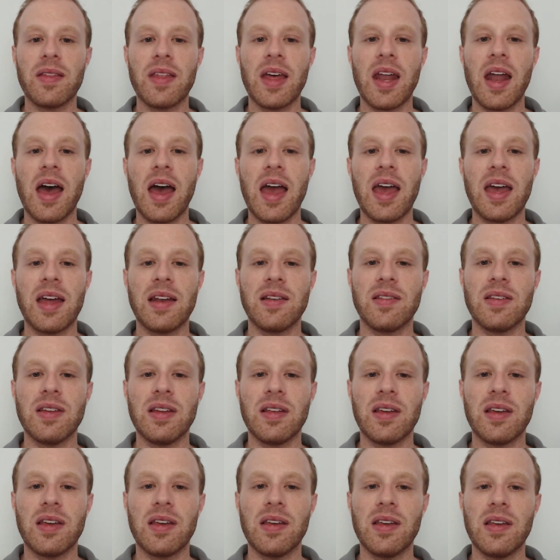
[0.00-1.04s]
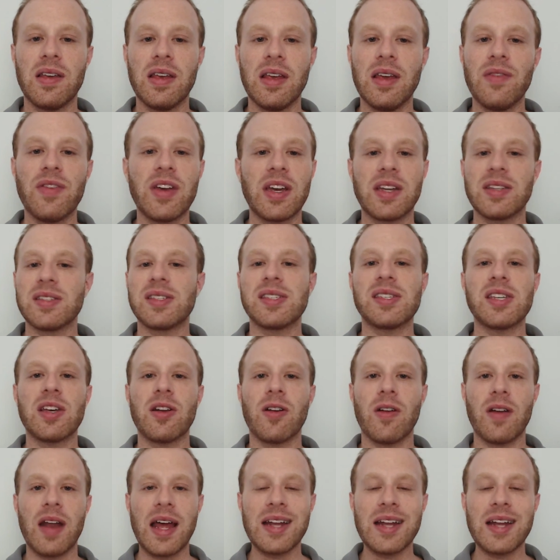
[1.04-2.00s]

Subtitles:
that I had even considered.